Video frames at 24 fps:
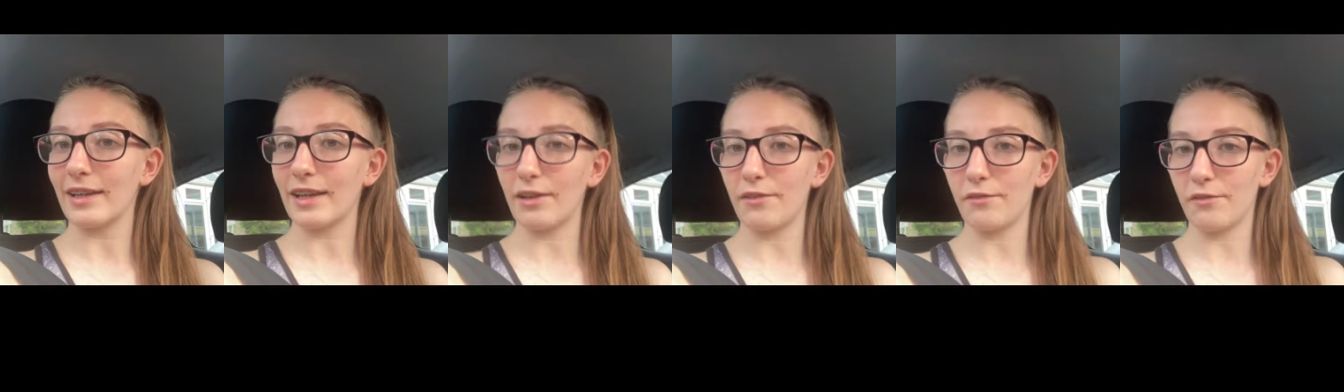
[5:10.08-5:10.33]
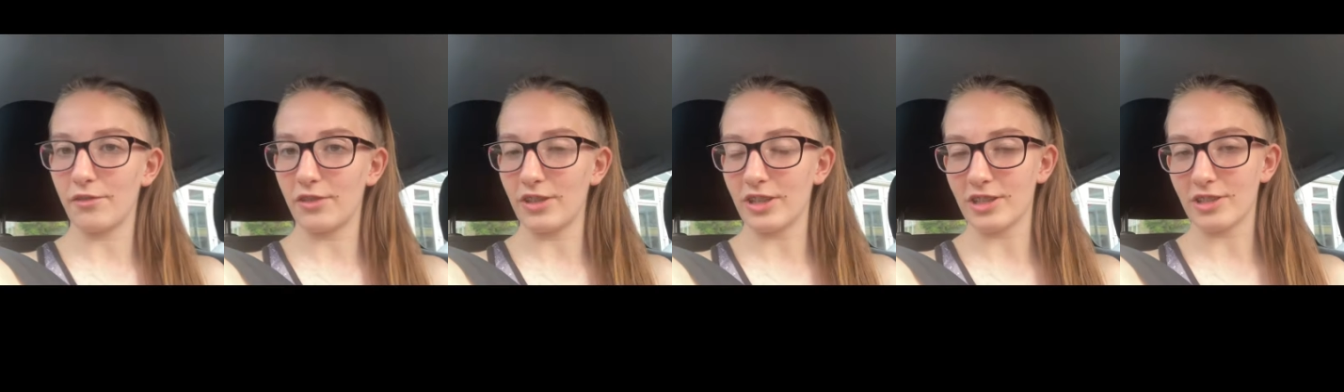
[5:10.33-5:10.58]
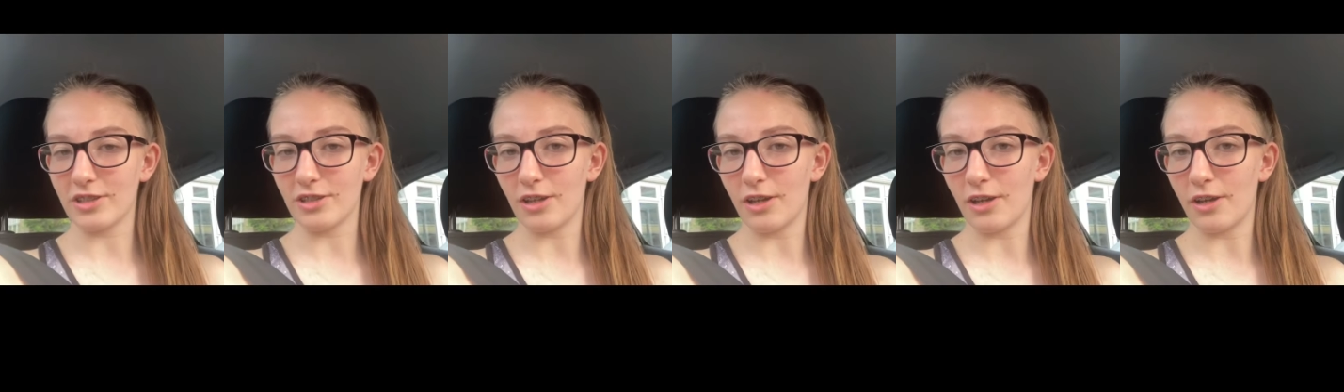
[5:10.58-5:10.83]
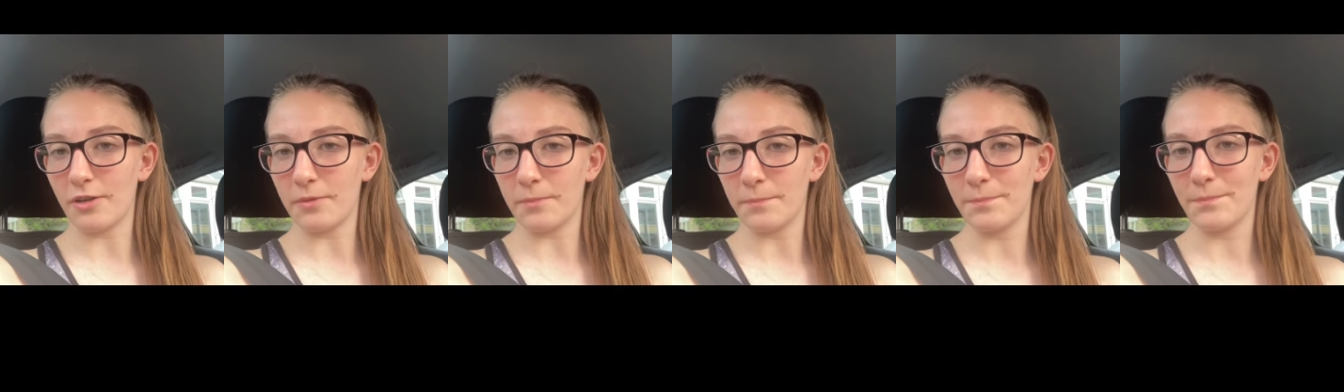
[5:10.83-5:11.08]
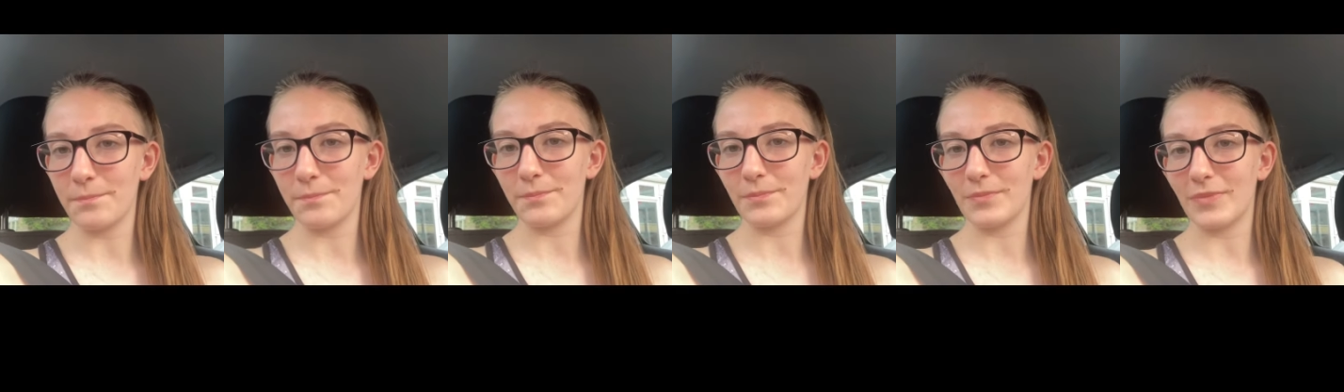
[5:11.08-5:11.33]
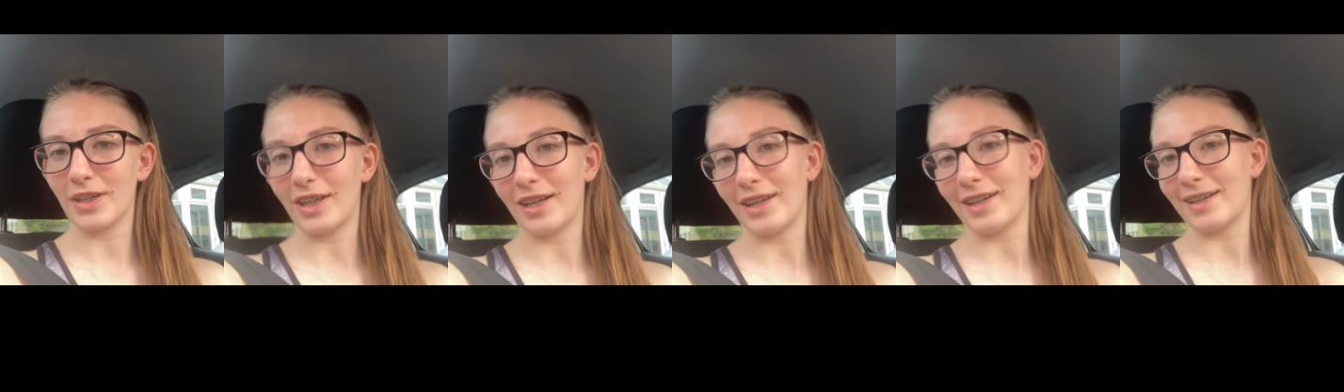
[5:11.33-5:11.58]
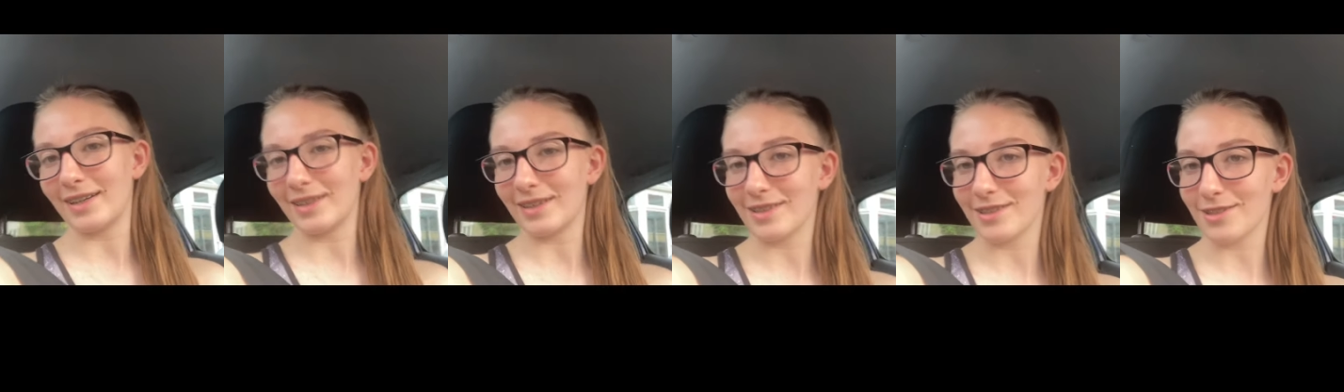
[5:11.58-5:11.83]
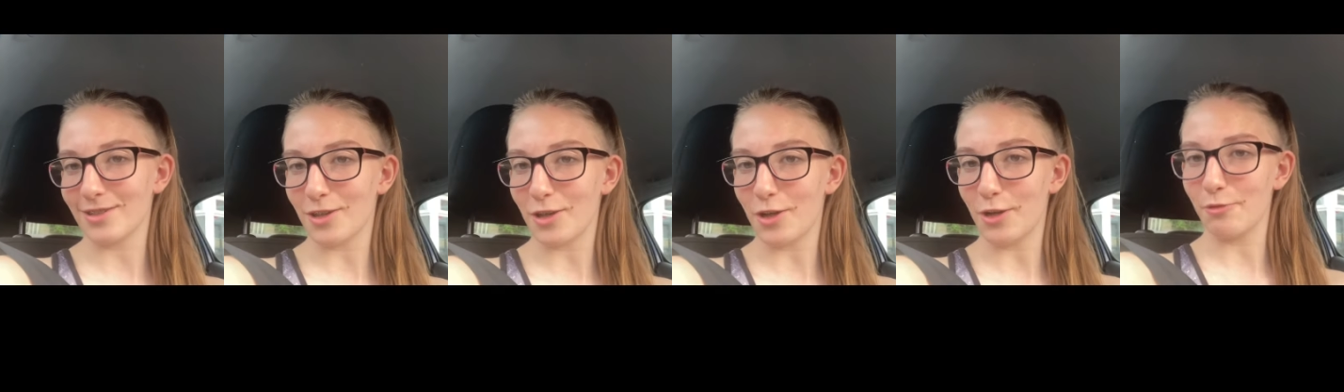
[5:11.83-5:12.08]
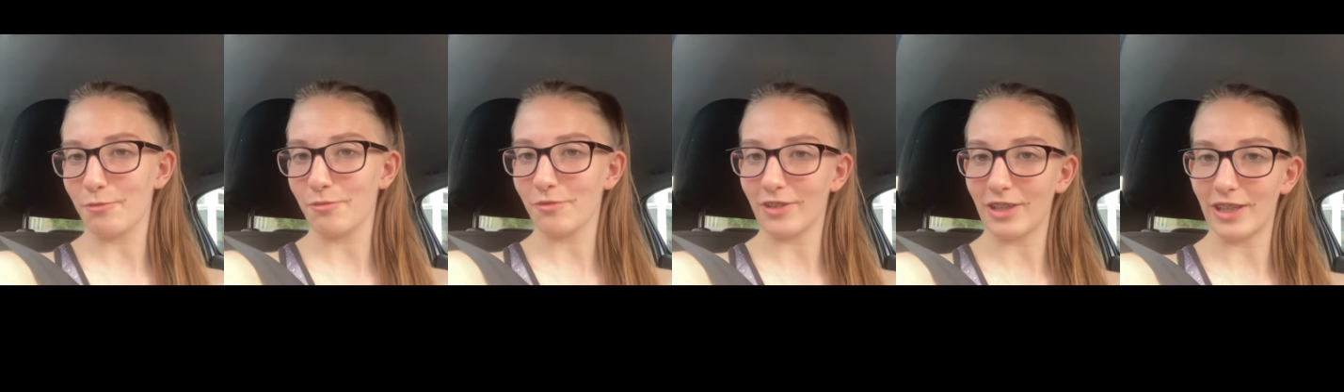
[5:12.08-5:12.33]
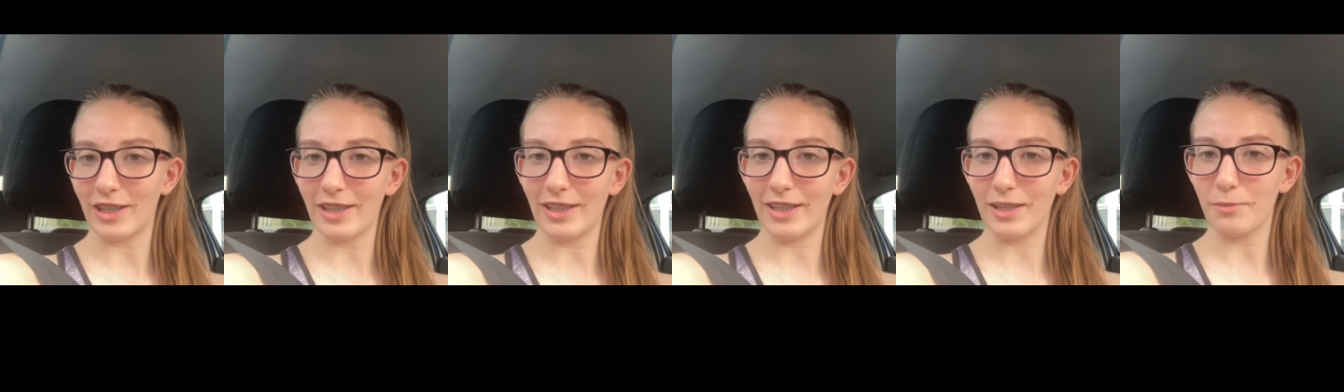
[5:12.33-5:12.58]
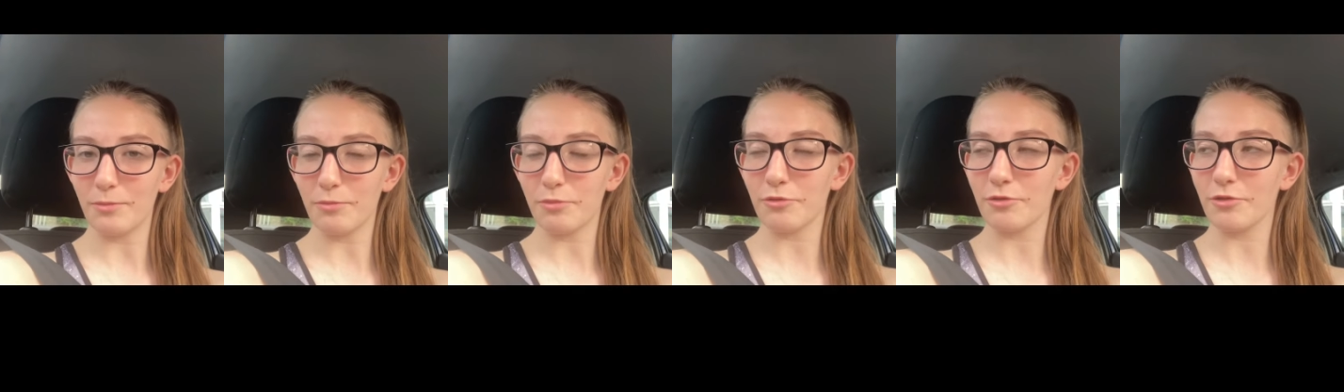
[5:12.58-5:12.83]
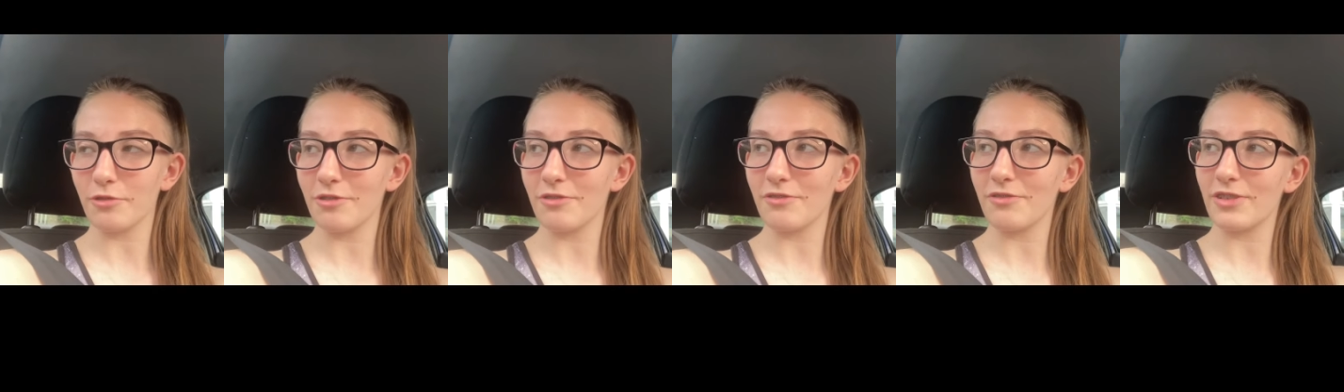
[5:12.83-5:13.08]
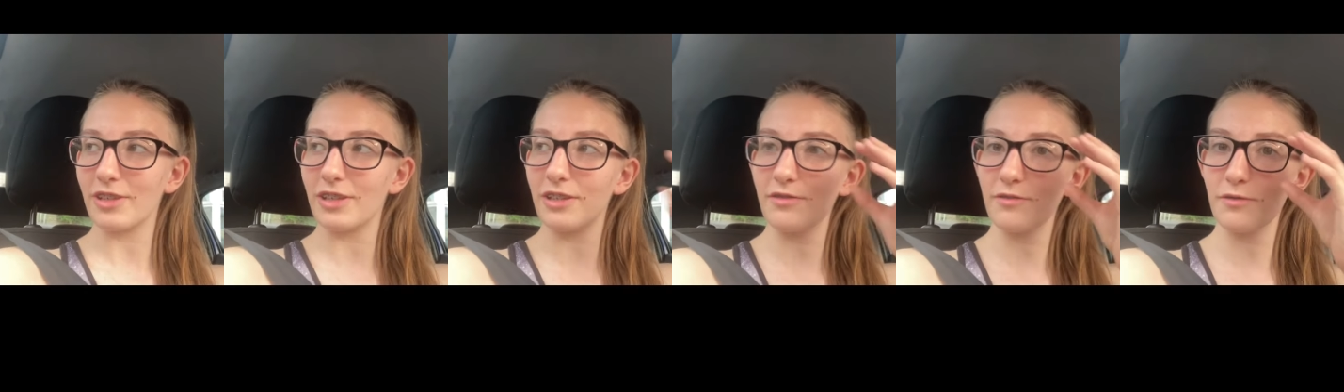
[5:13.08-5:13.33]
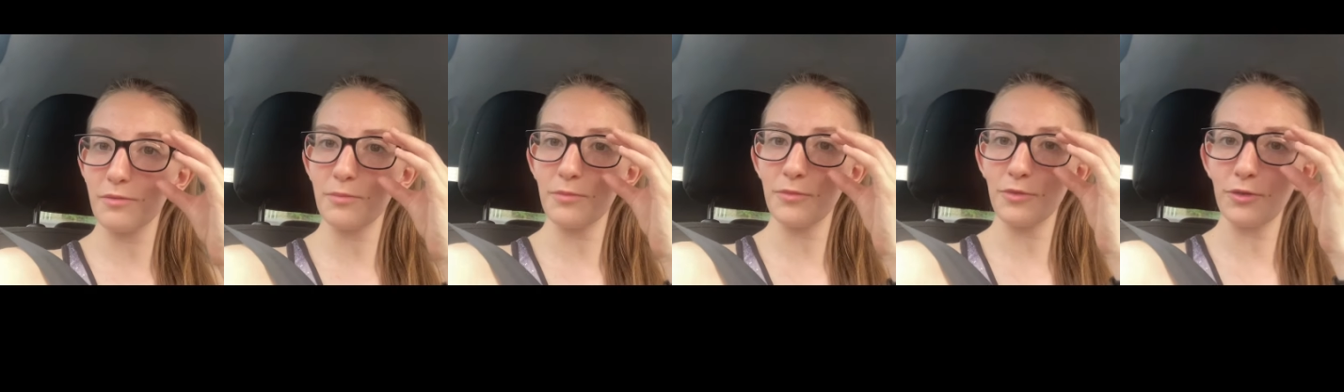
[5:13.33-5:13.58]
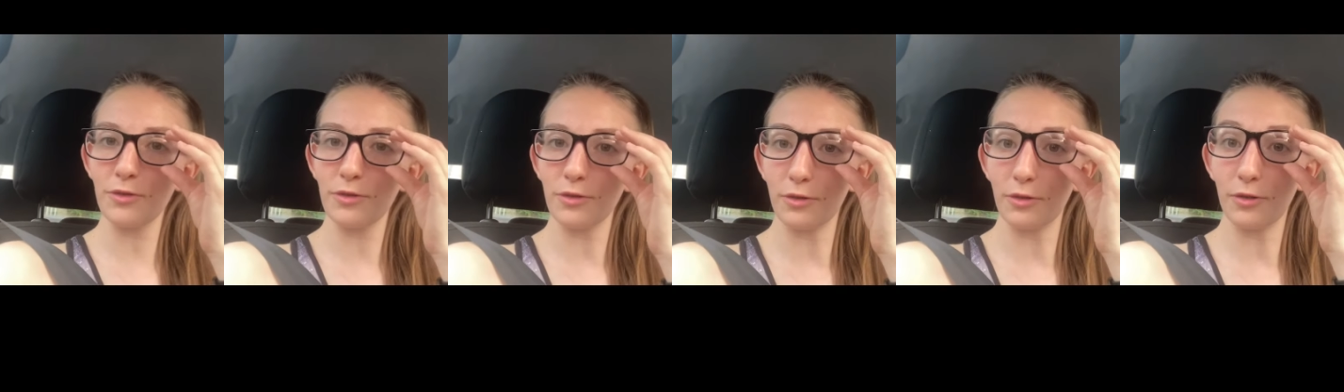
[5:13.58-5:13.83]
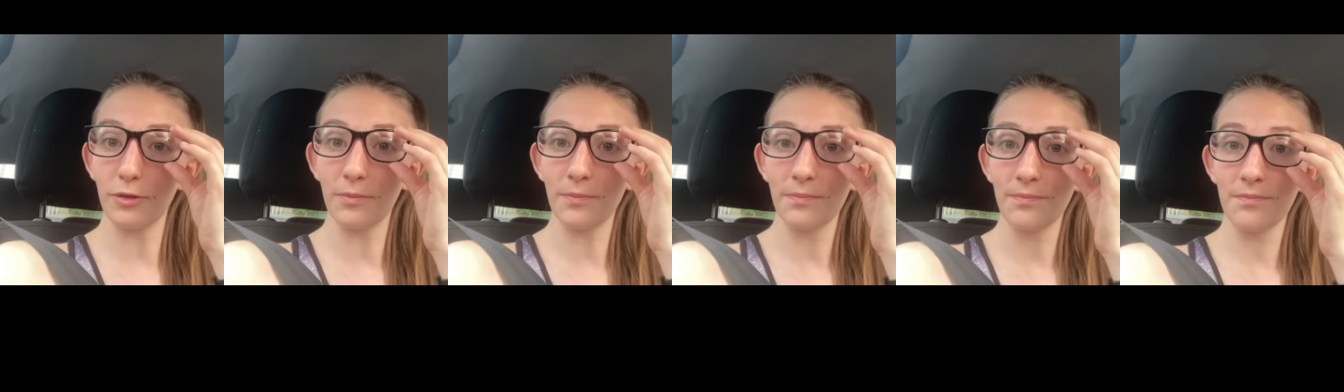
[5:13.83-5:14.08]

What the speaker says: get fitter, and hopefully improve even more.